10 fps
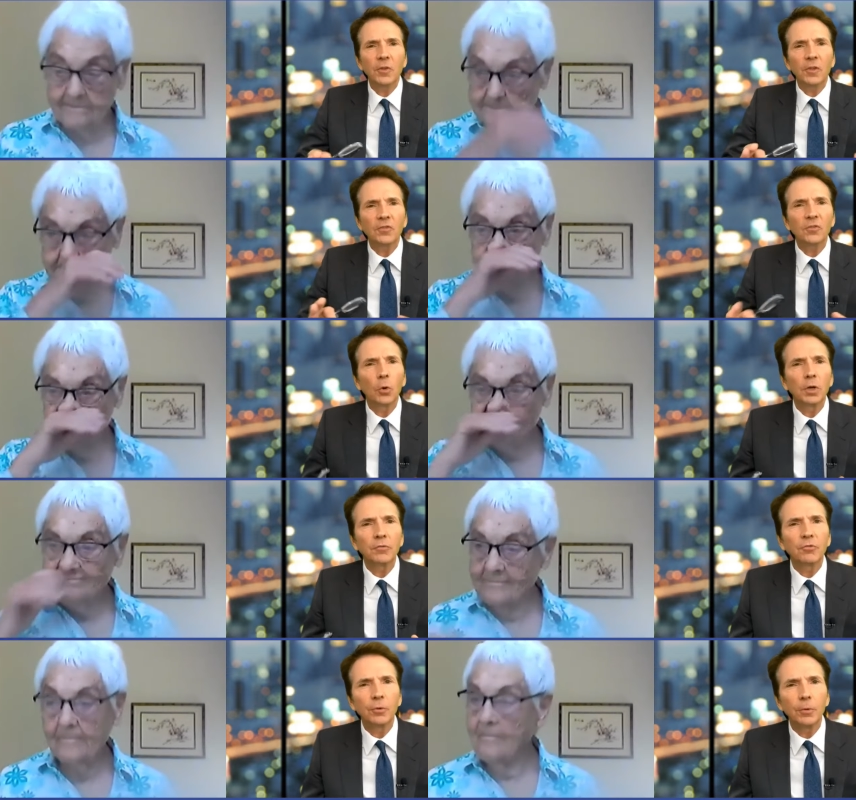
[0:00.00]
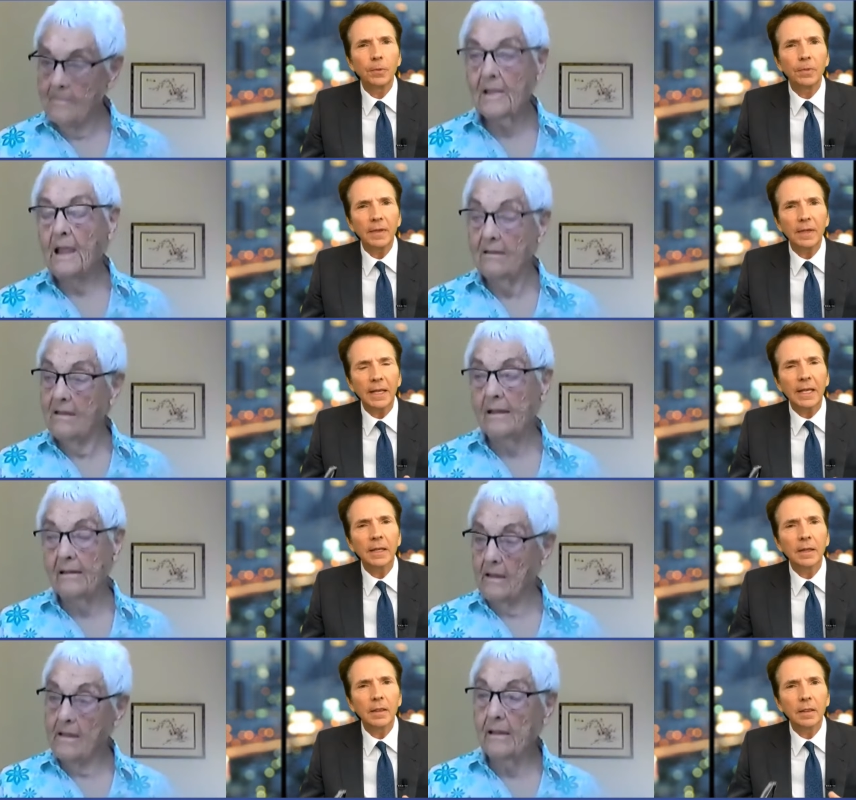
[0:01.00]
Speaker 1: to this sword of truth
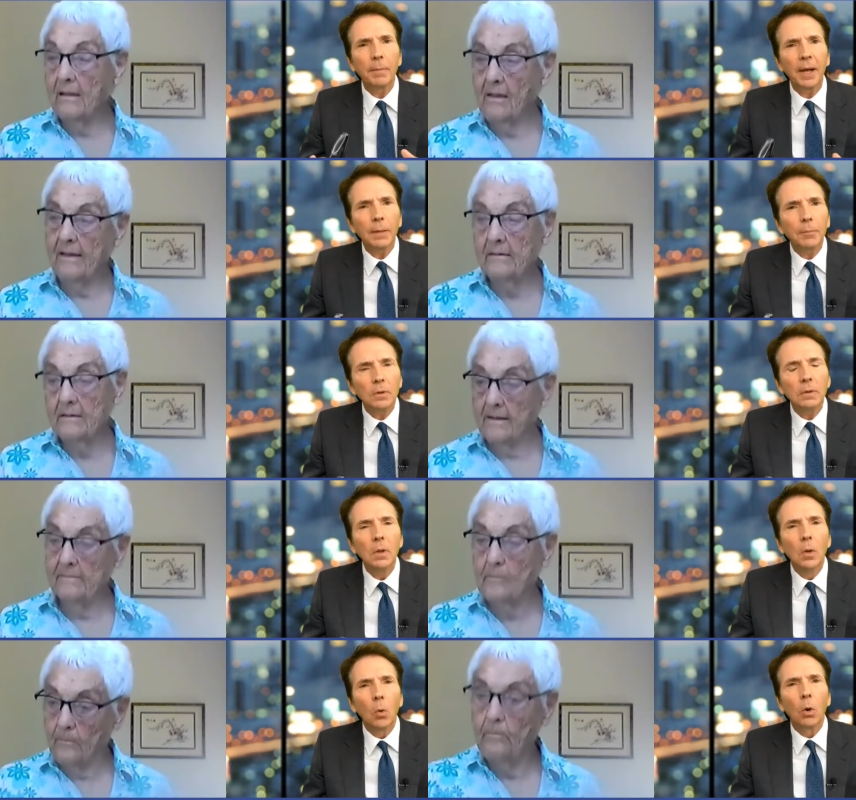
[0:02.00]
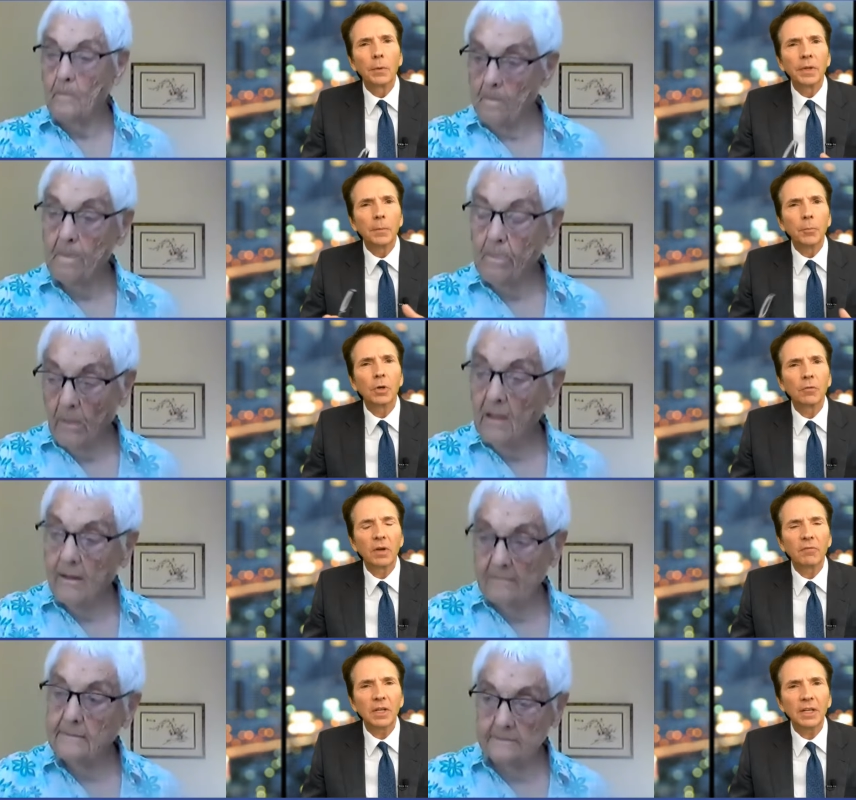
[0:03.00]
in the Bible or in the book of
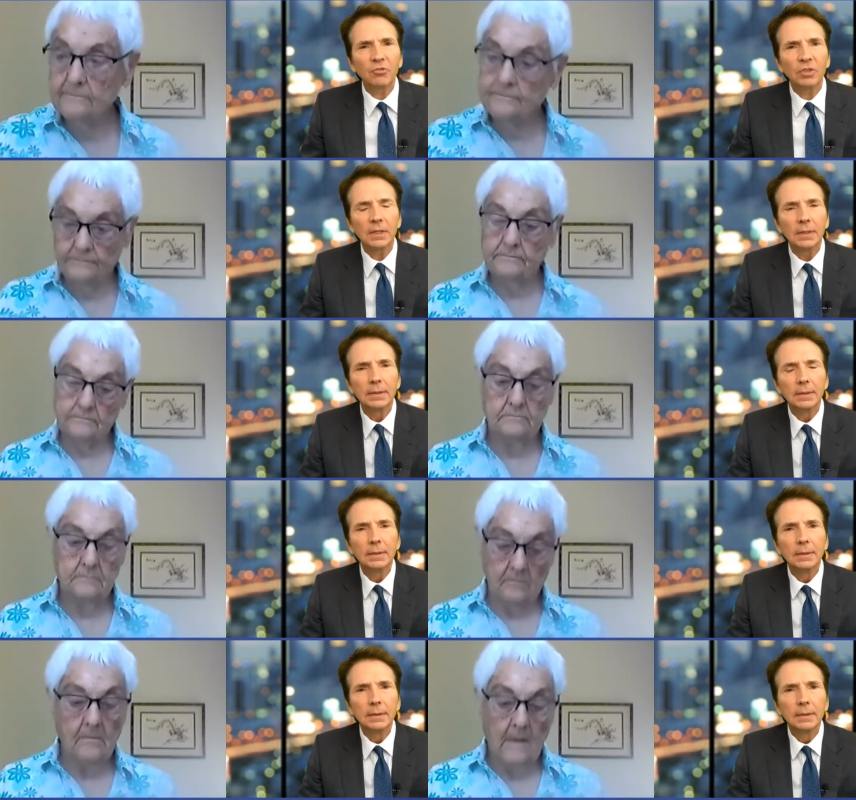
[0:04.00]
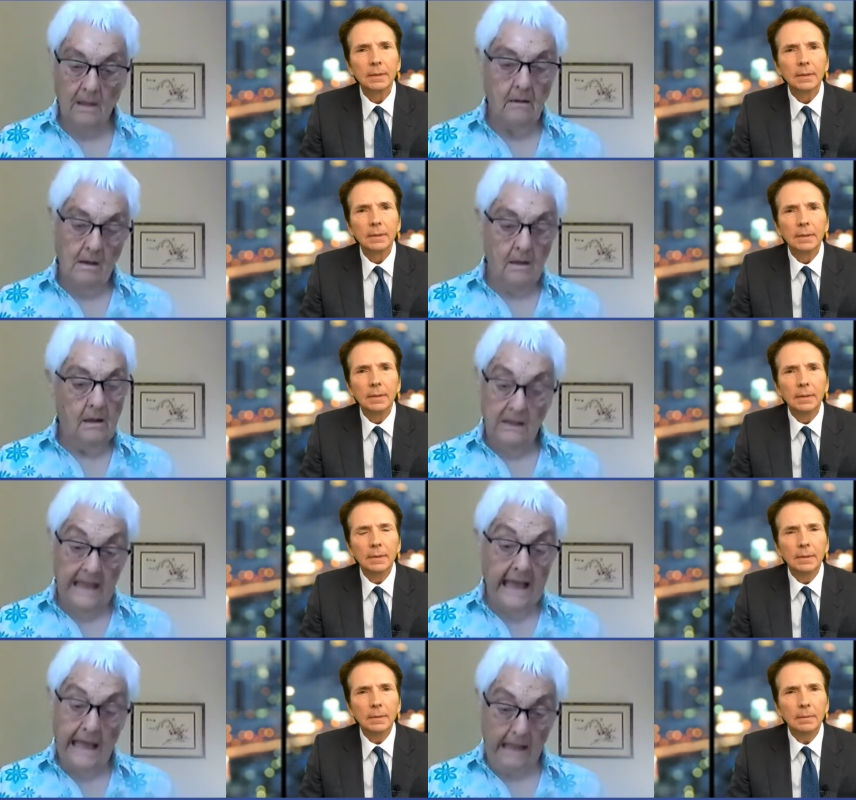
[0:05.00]
Revelation?
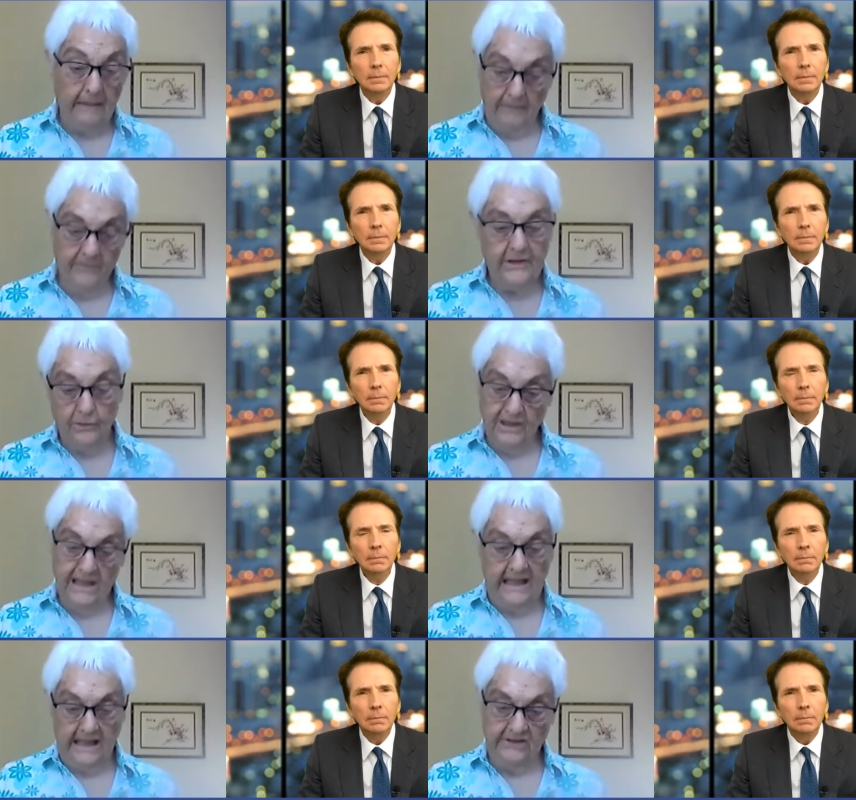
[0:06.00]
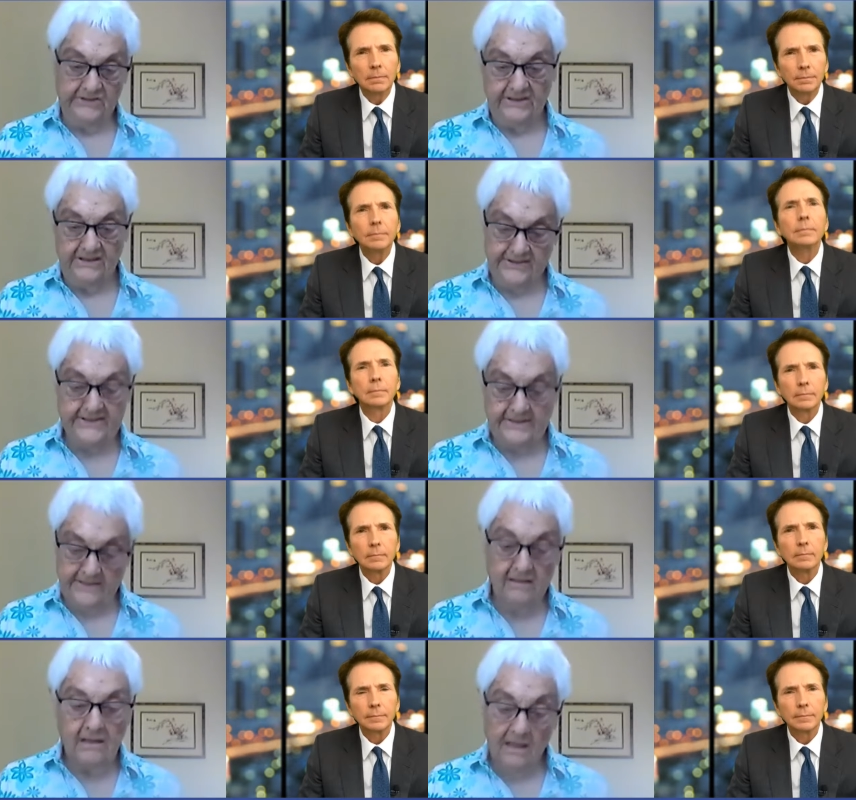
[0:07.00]
Speaker 2: Yeah, there is. It's
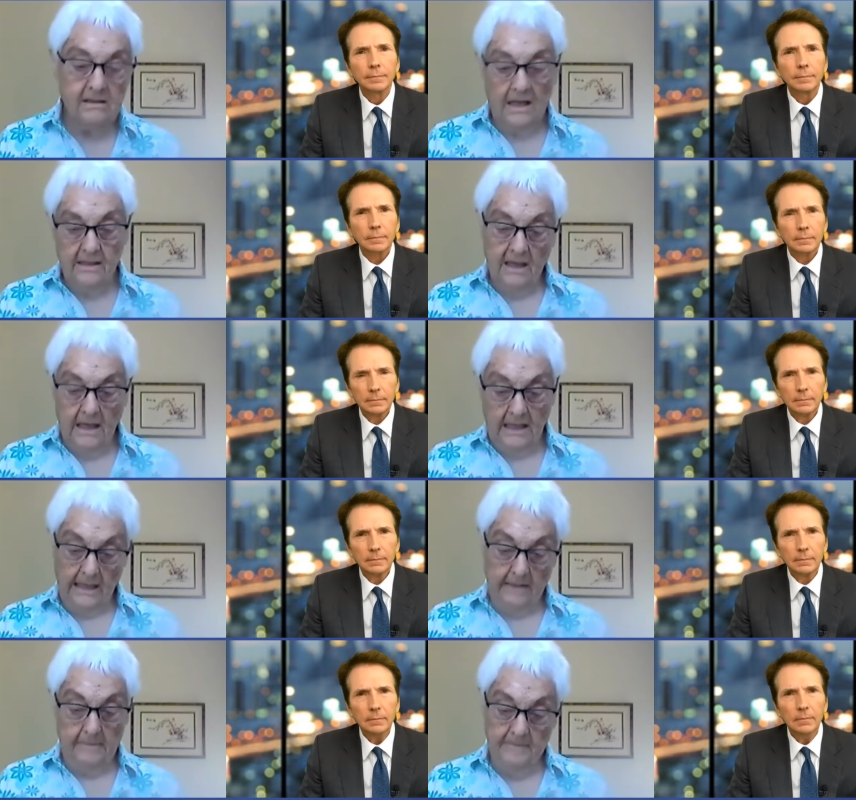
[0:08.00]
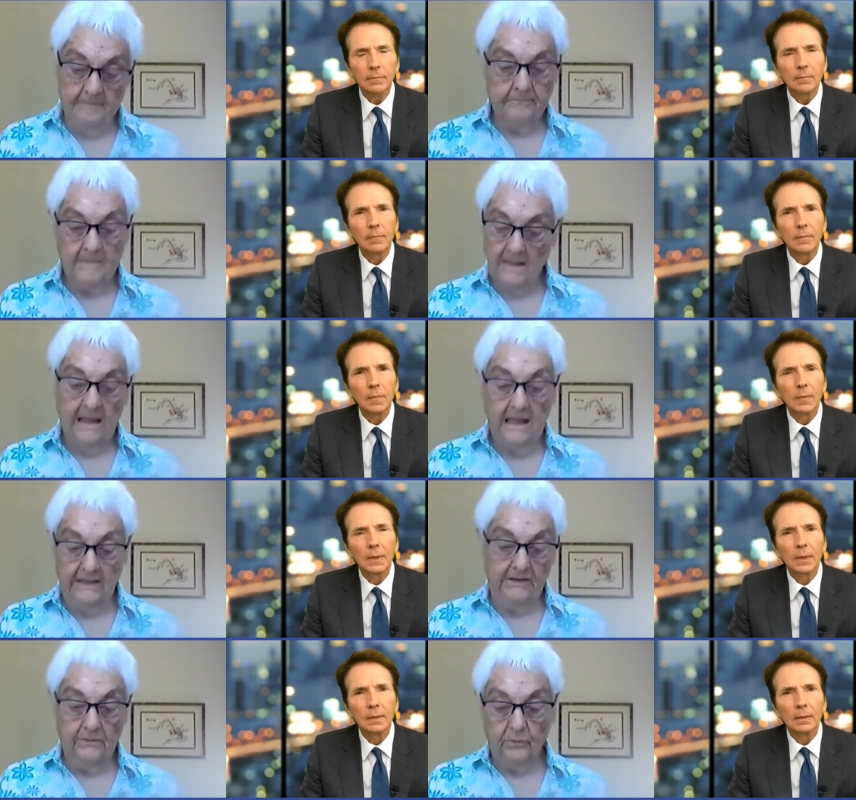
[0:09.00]
um,
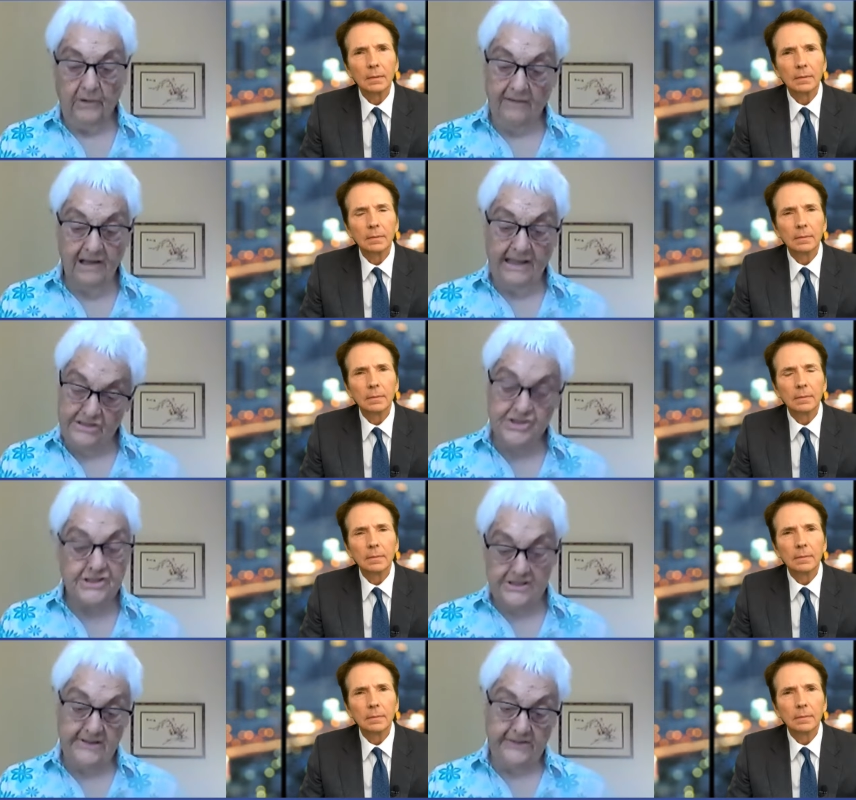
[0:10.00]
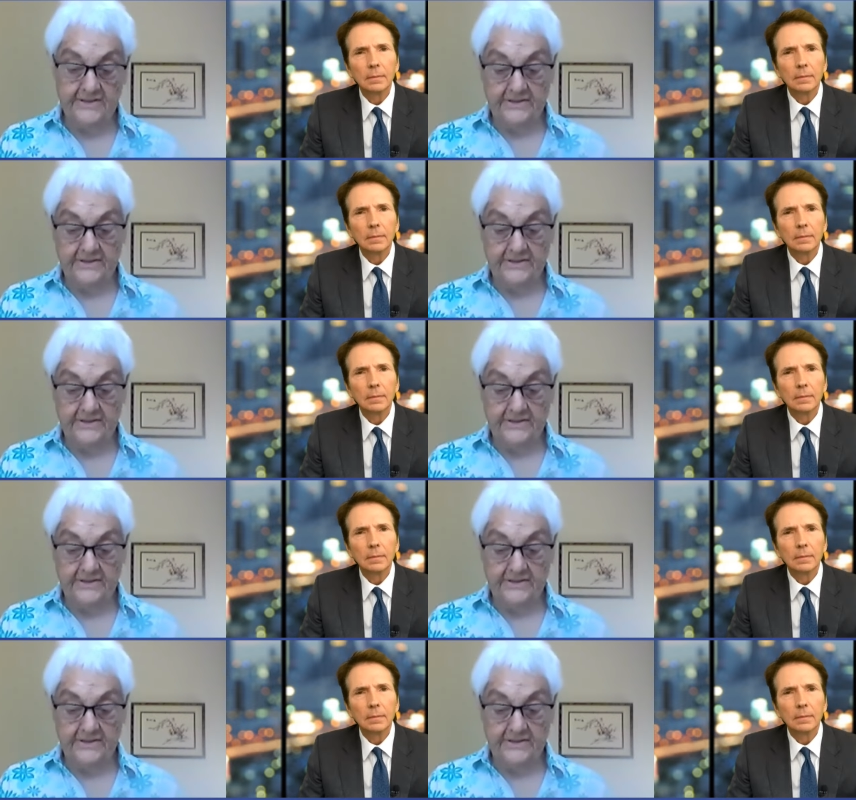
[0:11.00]
in Revelation